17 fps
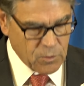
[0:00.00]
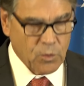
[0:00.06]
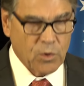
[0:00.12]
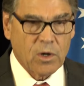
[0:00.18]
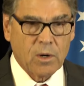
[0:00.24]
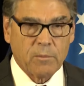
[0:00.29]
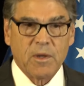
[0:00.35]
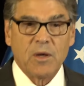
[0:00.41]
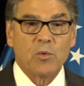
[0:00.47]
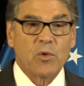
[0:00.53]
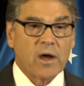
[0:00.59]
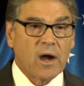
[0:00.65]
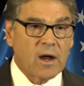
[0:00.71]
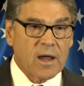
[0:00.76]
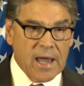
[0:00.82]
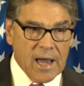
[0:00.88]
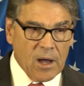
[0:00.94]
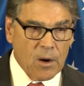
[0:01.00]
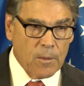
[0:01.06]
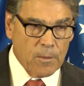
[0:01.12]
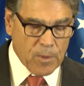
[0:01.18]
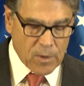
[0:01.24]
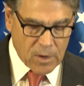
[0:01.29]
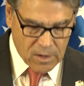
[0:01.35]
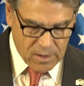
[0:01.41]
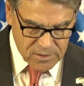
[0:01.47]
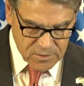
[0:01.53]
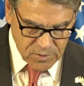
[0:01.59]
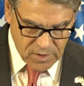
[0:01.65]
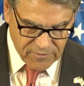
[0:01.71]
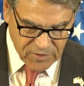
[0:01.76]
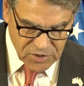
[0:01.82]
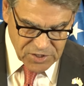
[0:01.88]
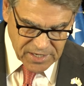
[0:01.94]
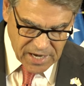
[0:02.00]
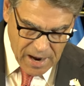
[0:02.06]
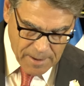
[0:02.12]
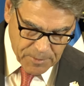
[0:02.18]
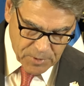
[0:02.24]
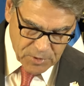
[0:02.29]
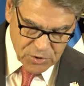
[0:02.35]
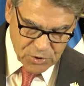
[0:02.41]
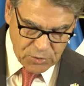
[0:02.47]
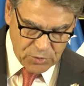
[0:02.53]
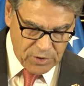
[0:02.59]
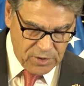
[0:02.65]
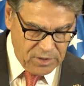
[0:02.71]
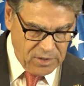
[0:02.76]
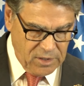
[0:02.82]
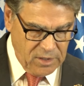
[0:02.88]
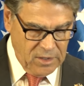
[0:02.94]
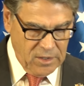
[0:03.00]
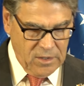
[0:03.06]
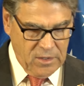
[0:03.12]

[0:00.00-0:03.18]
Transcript: we're going to meet with our counterparts to give us the opportunity